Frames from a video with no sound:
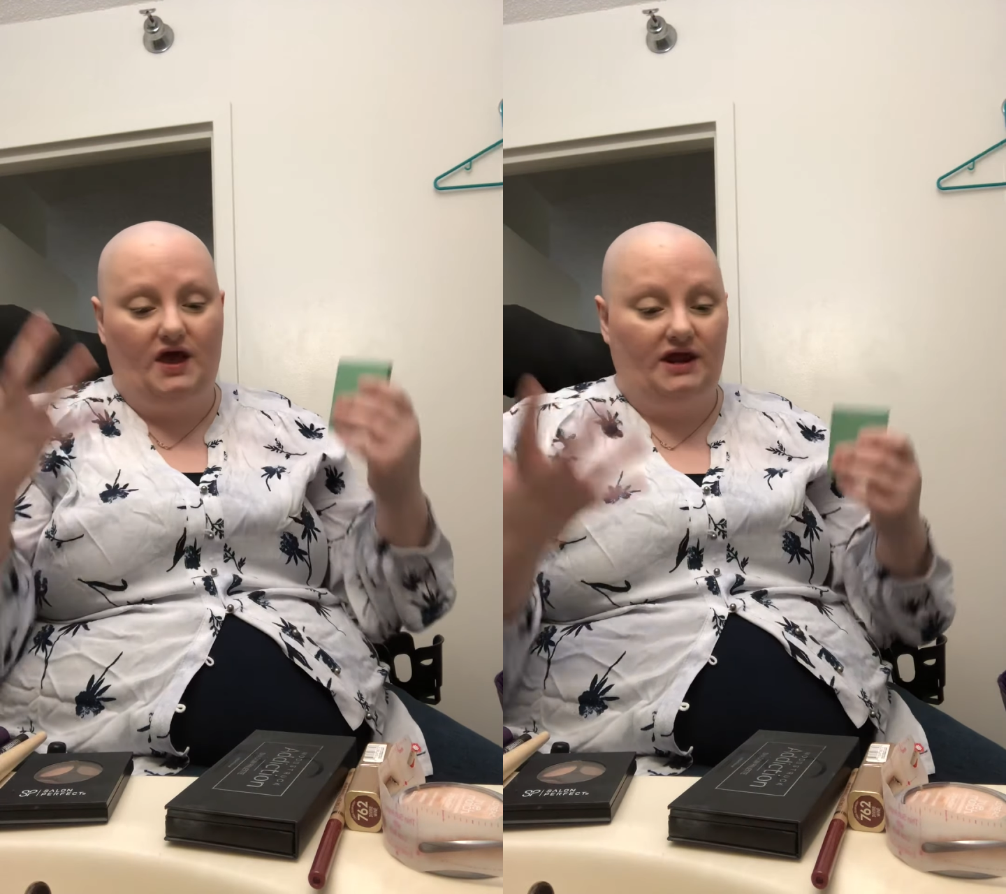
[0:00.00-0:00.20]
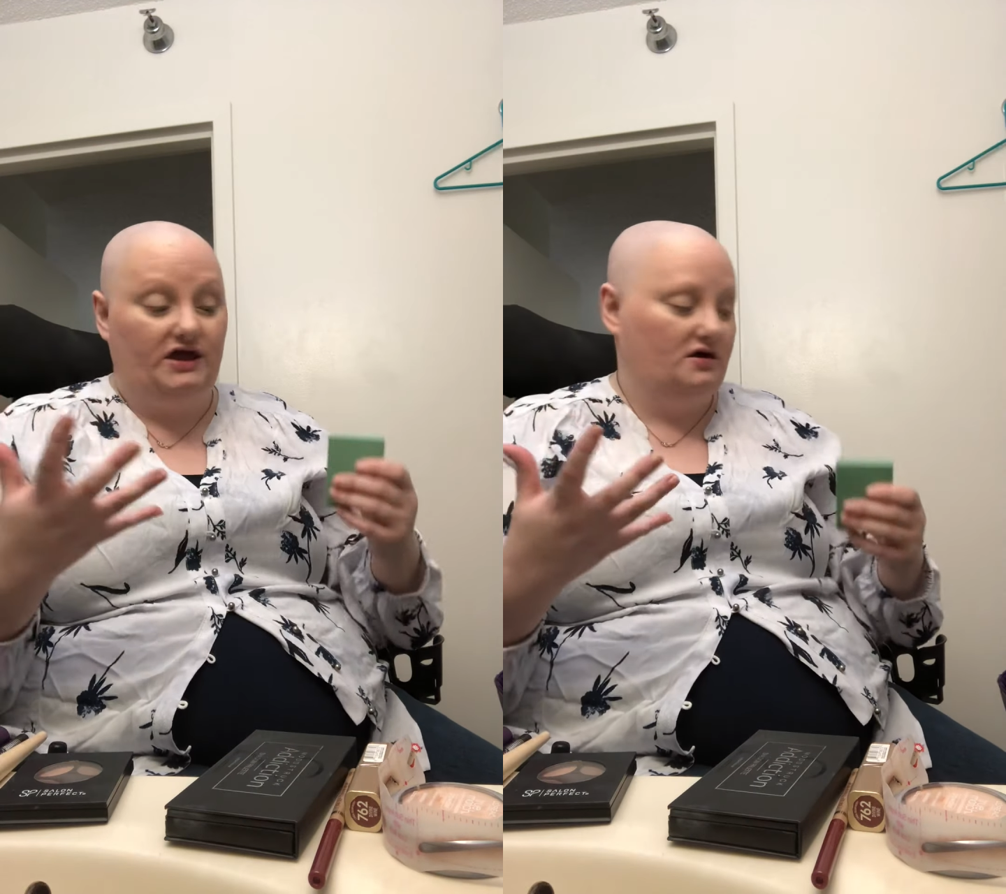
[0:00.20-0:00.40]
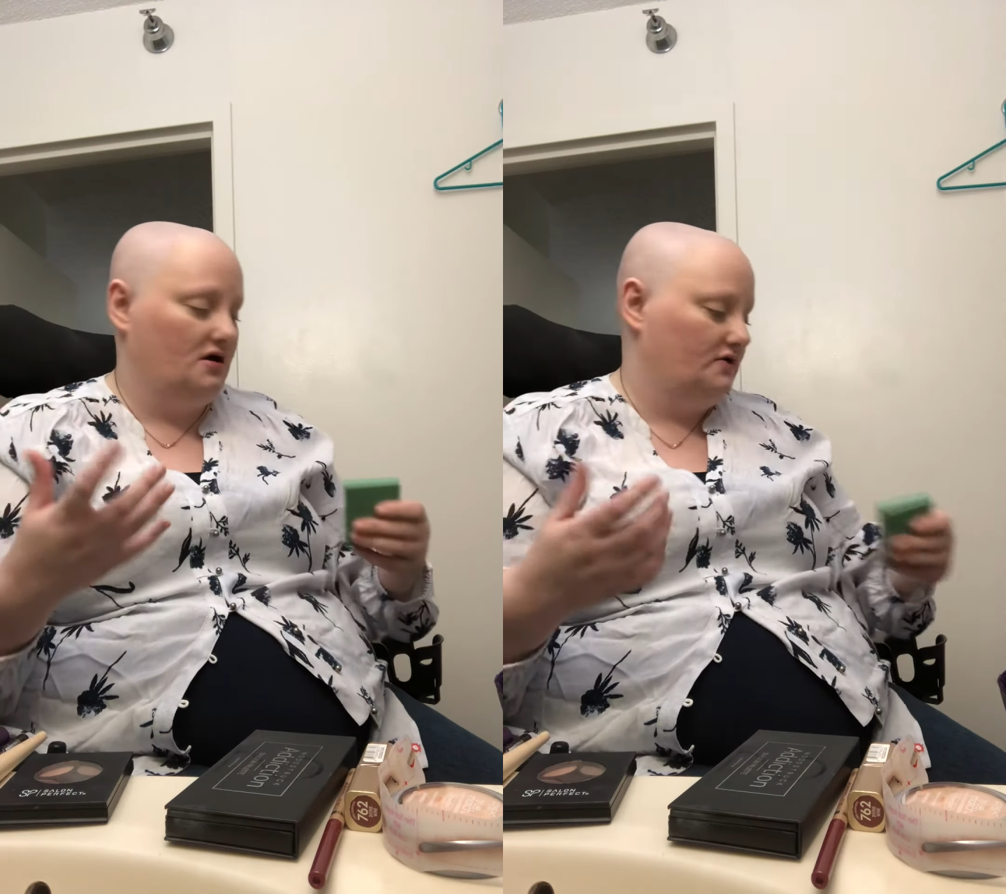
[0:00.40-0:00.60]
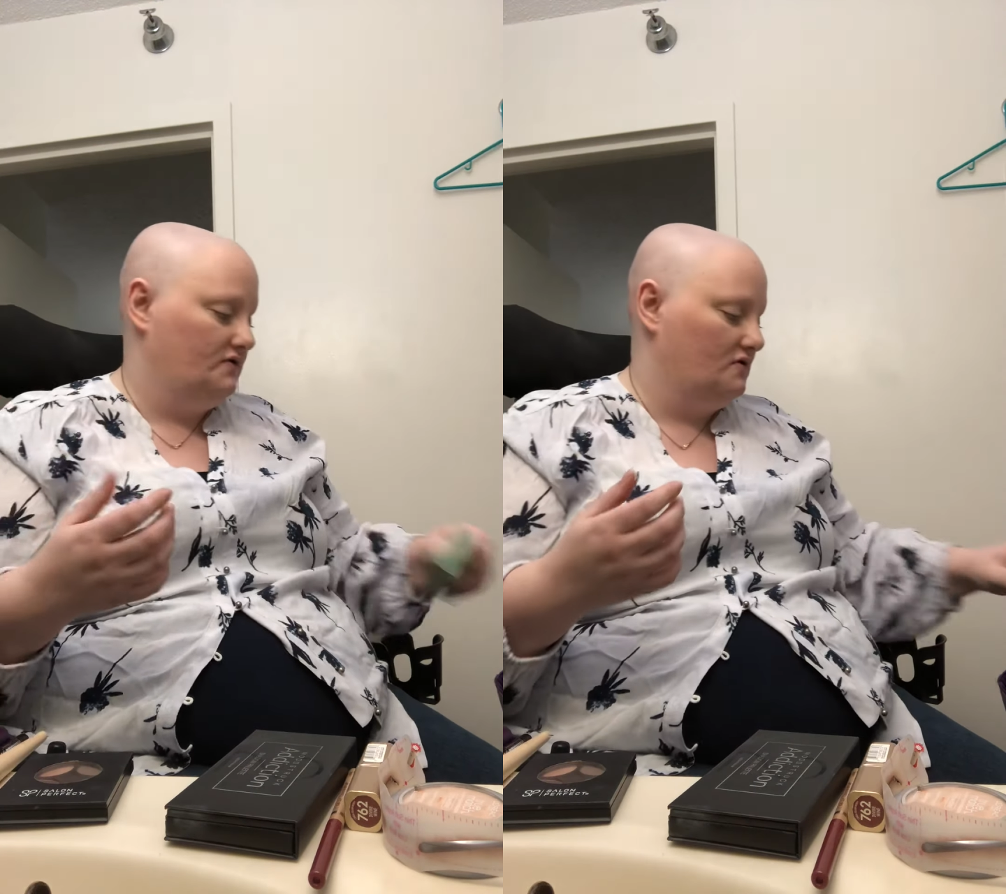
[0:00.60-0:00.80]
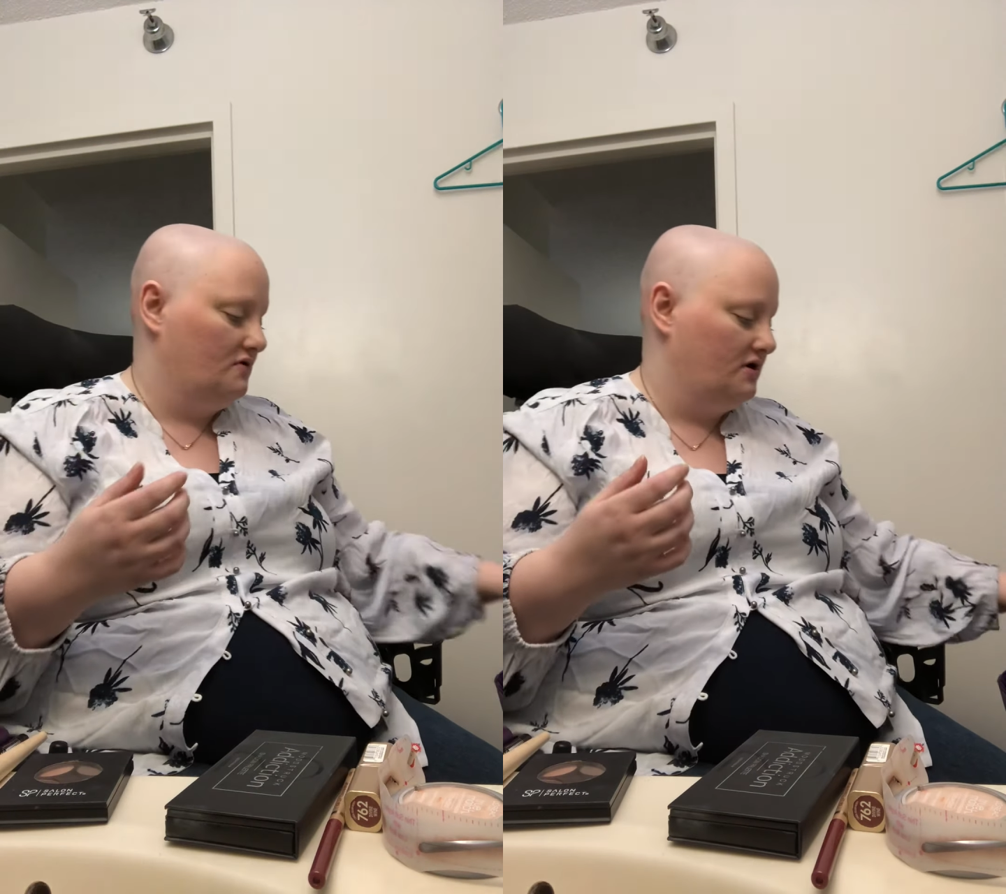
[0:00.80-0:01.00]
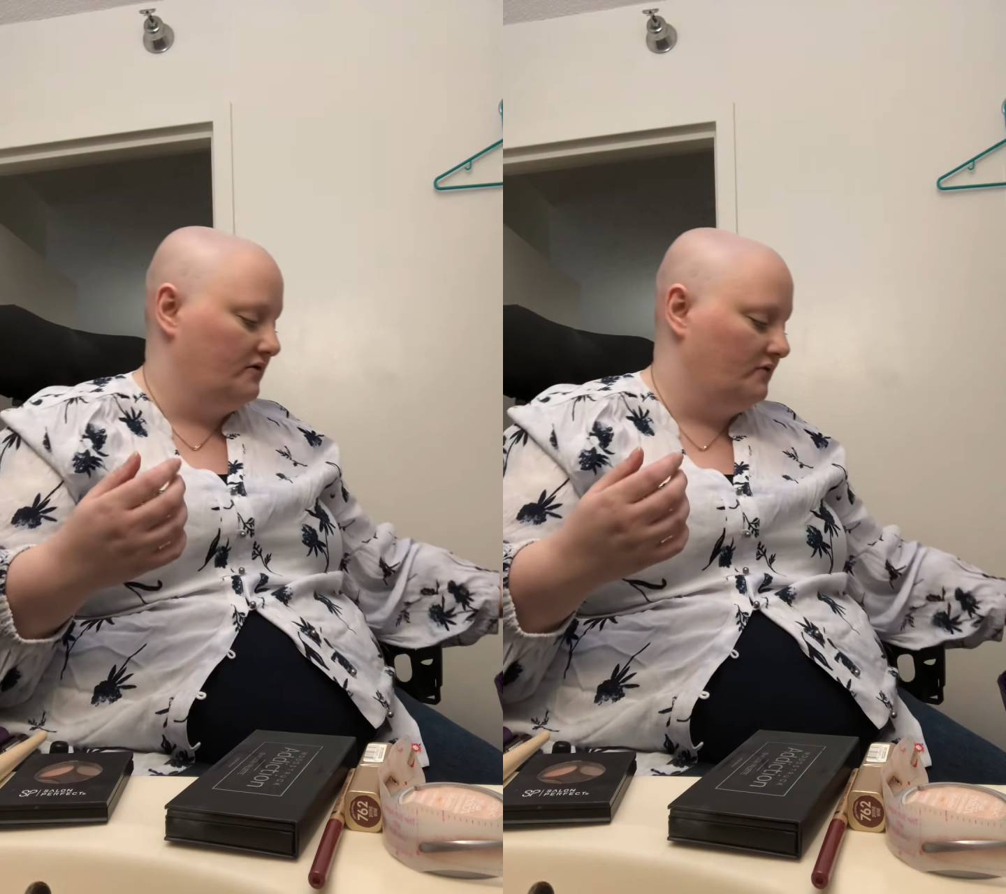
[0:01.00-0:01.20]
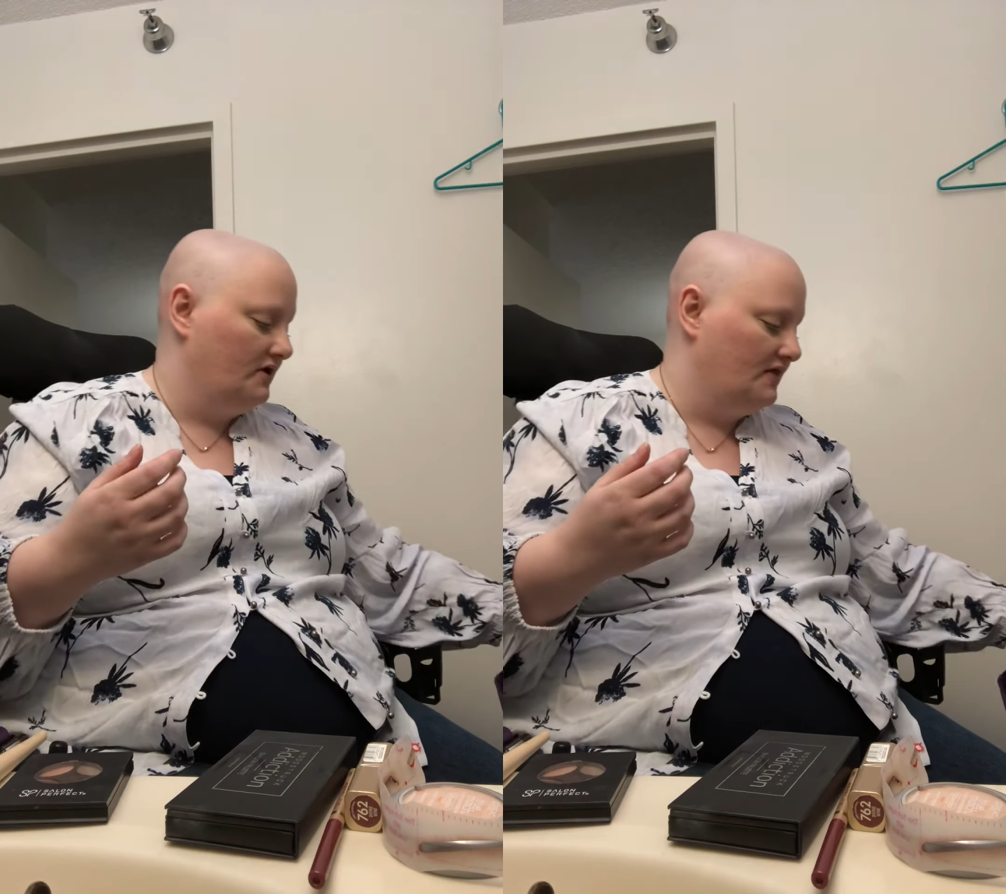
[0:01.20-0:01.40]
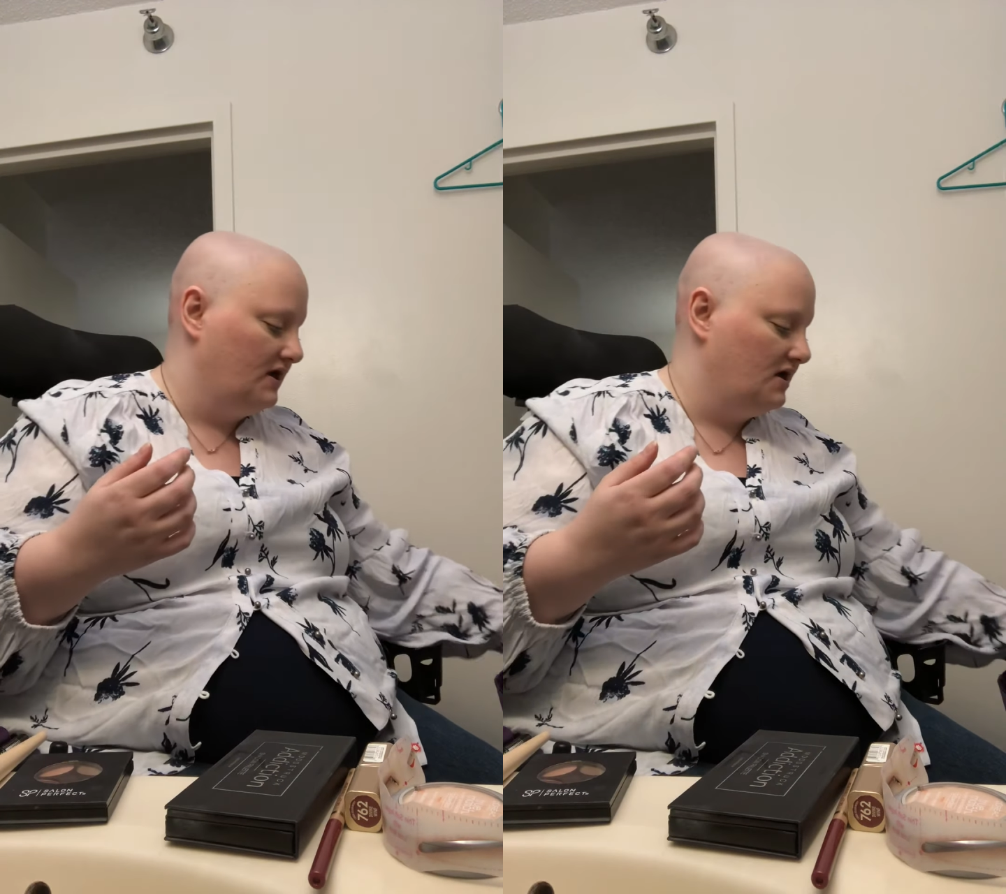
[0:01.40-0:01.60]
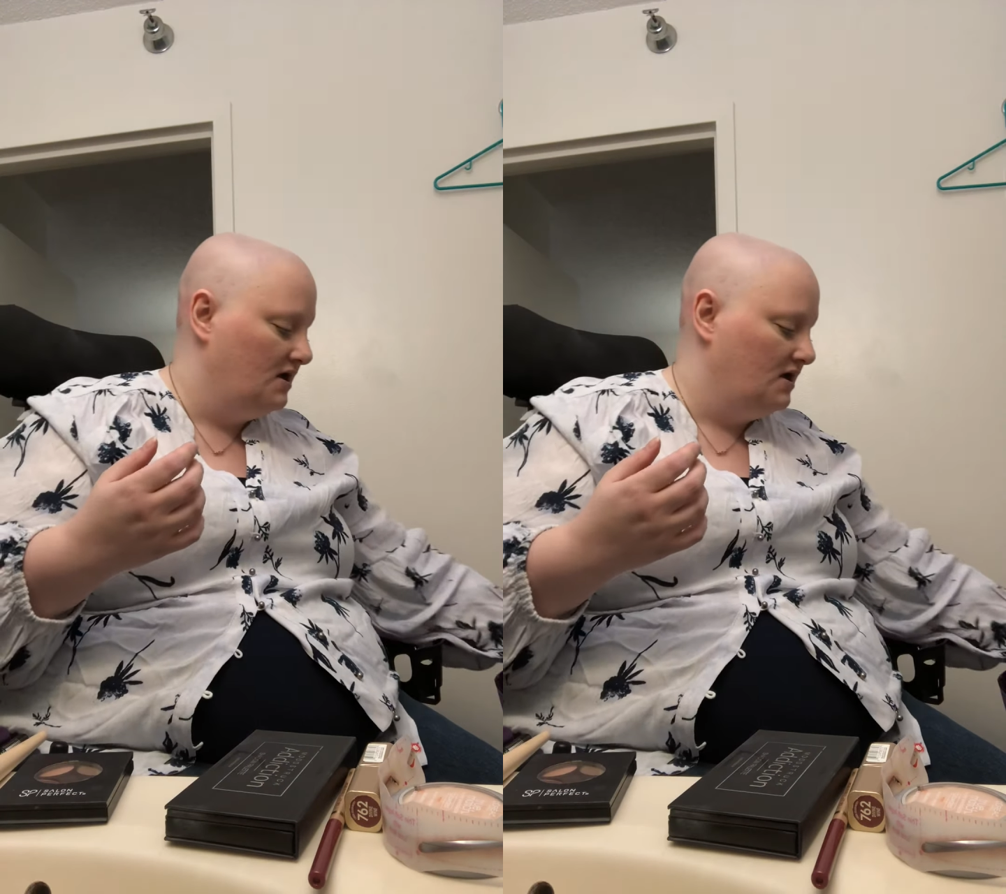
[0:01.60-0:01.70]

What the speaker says: any contouring really.